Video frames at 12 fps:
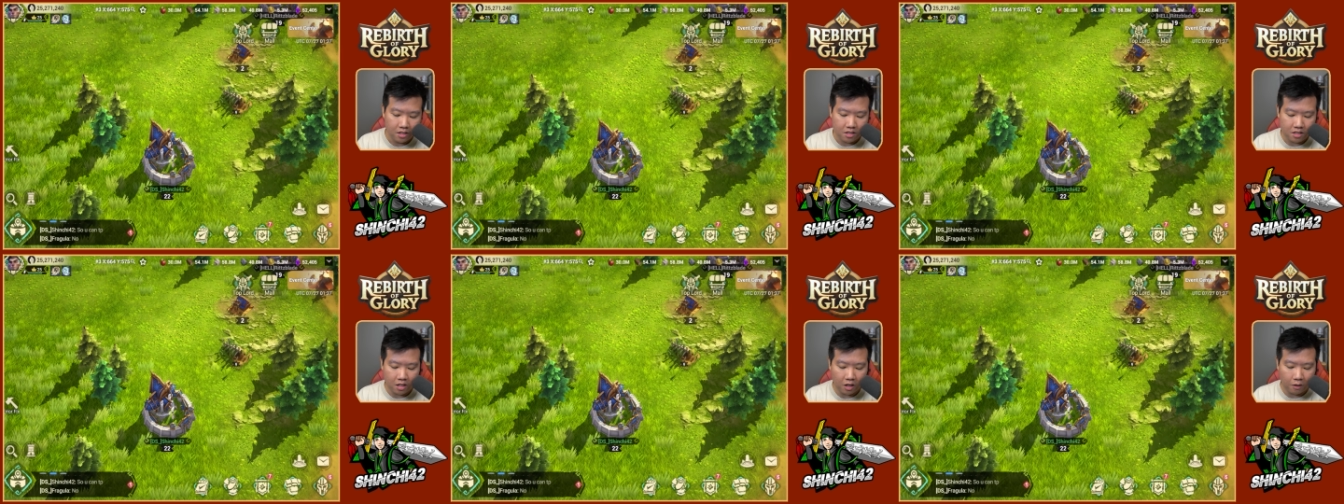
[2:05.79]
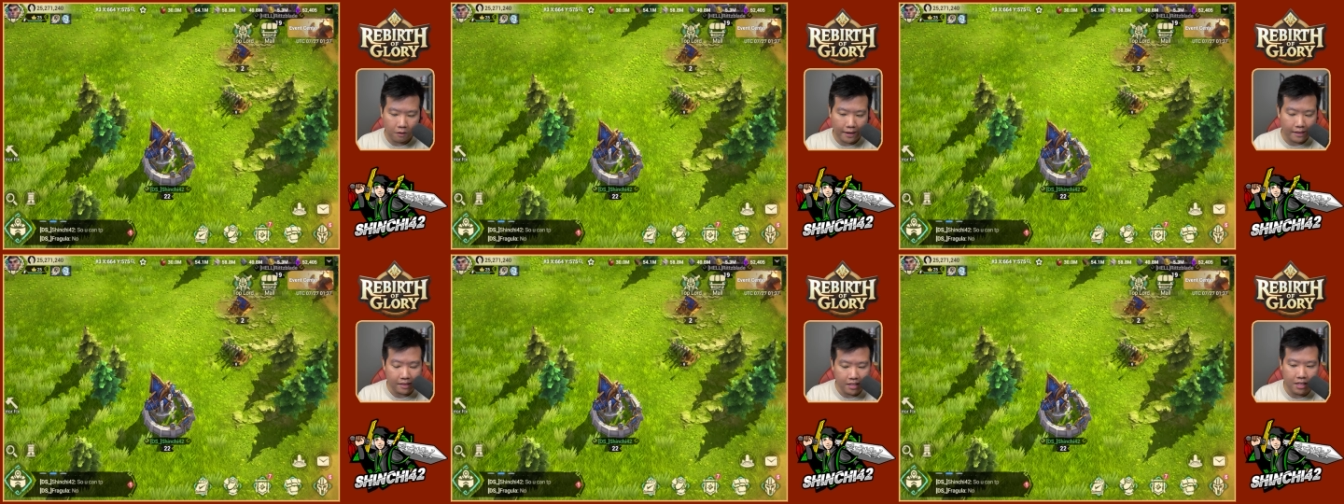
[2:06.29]
So
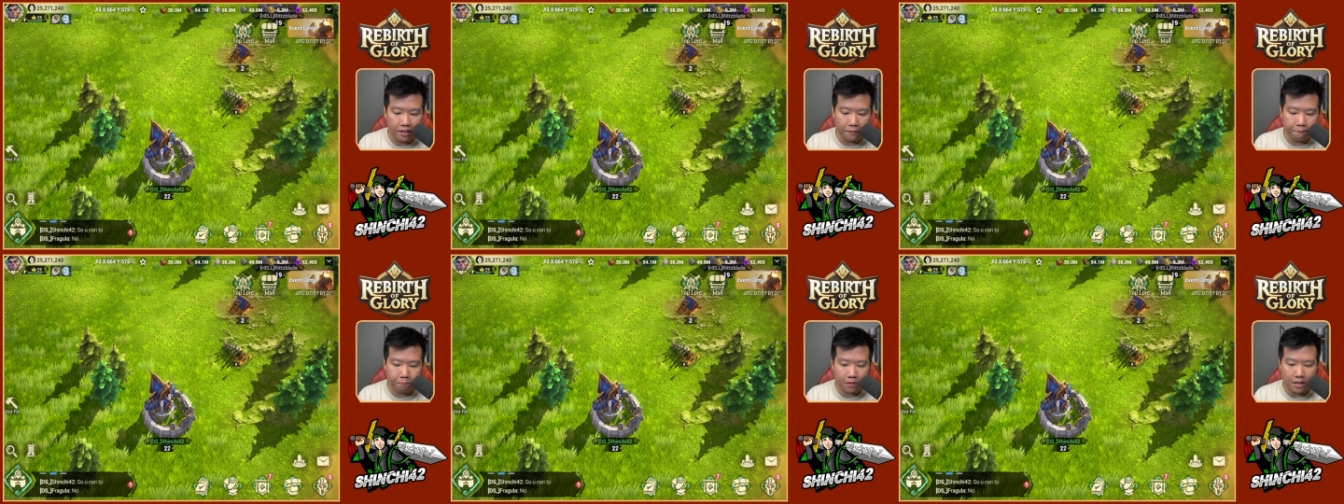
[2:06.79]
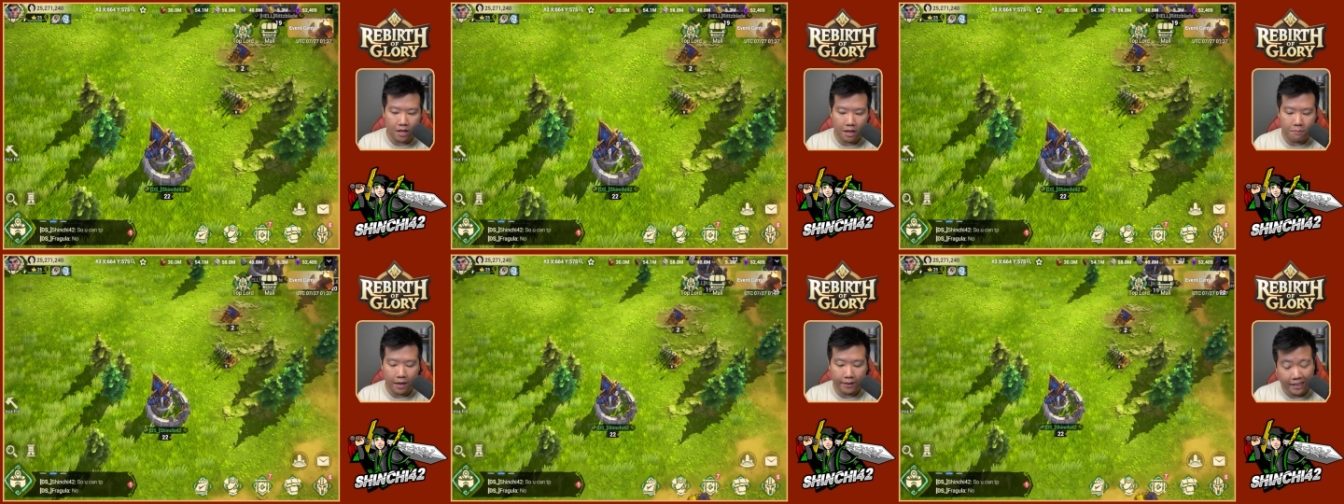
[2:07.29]
I think,
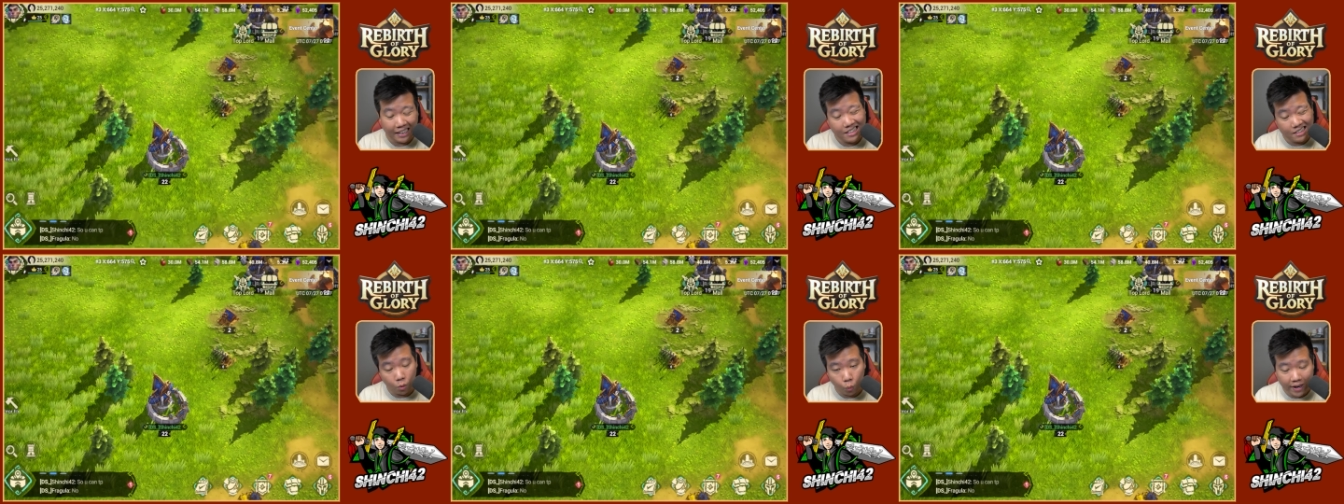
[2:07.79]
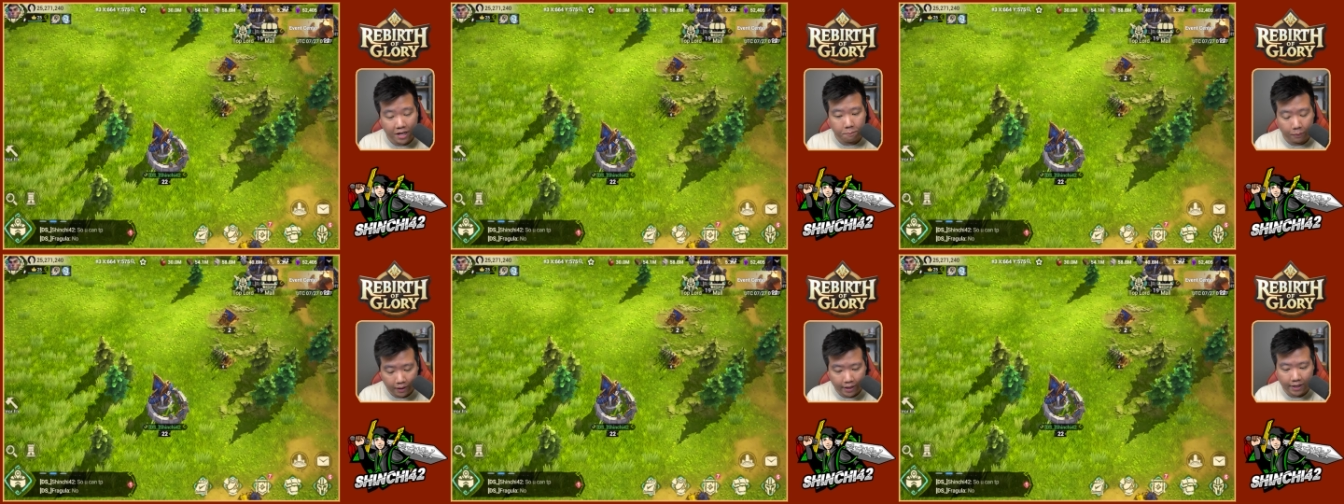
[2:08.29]
um, I think I did the
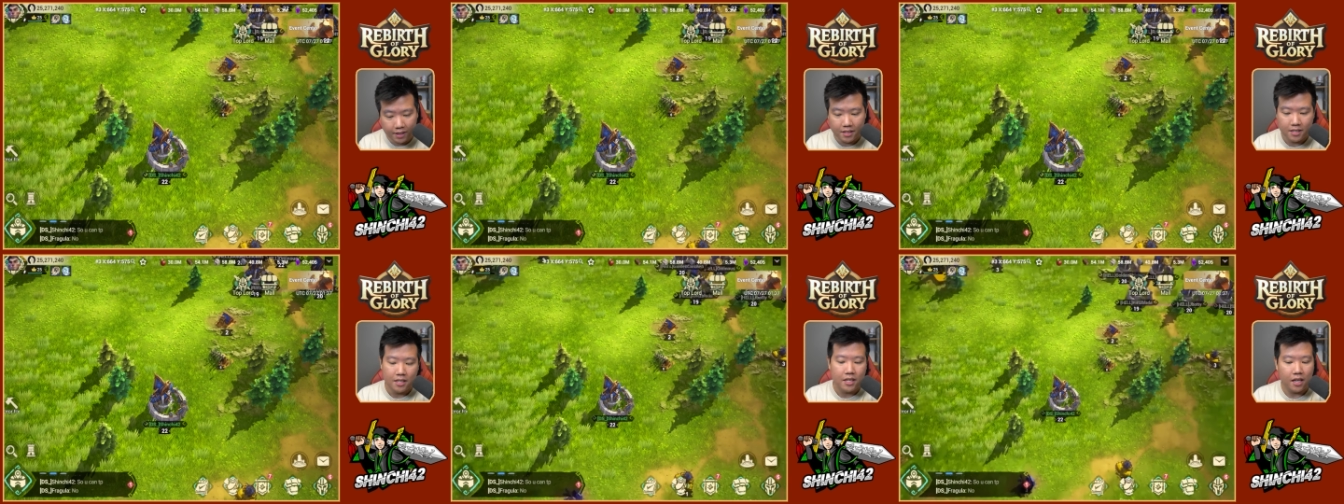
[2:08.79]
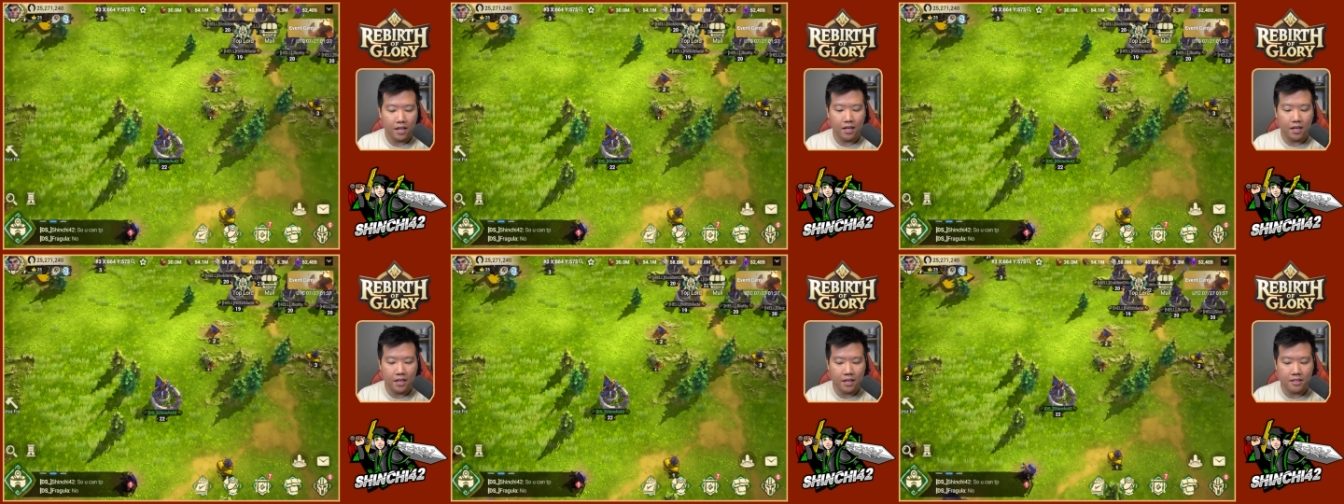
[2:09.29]
right play
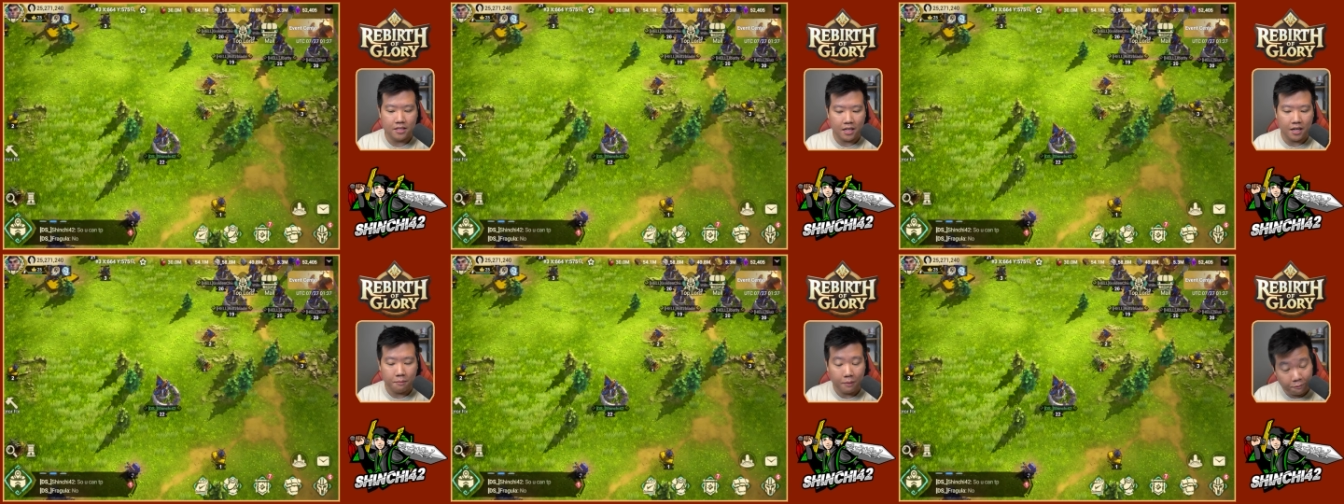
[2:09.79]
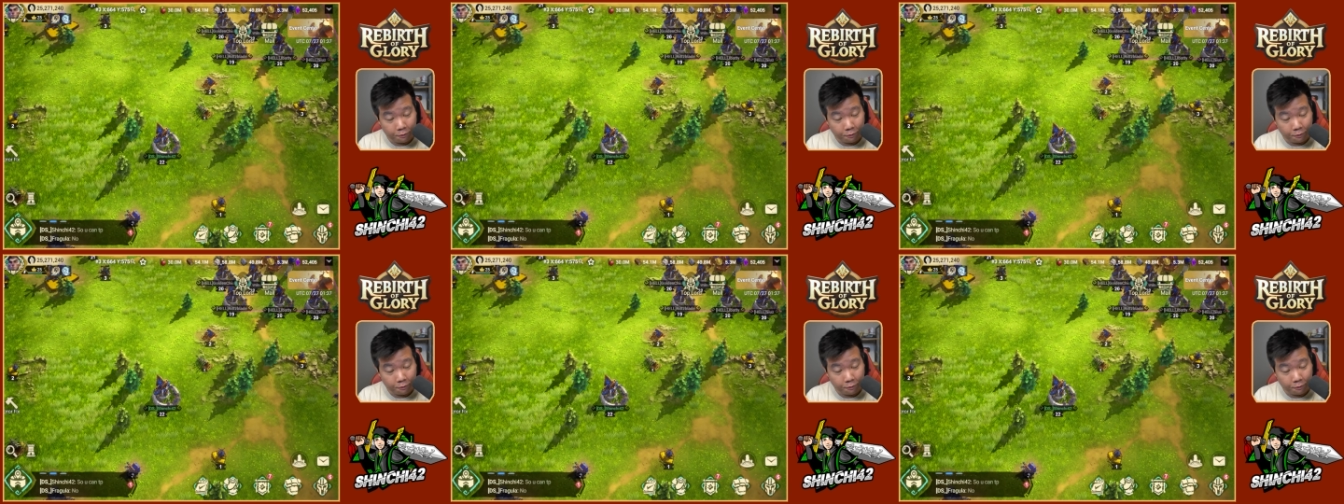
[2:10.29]
and um,